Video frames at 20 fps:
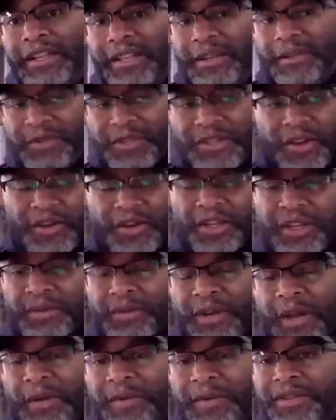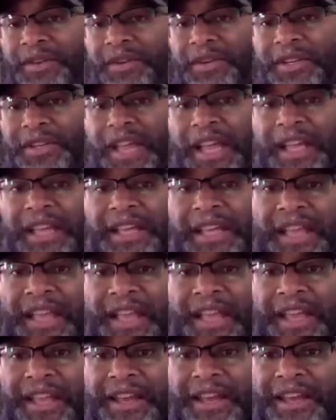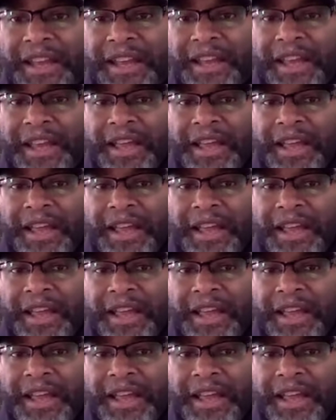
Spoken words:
did was 30 when I was 38, and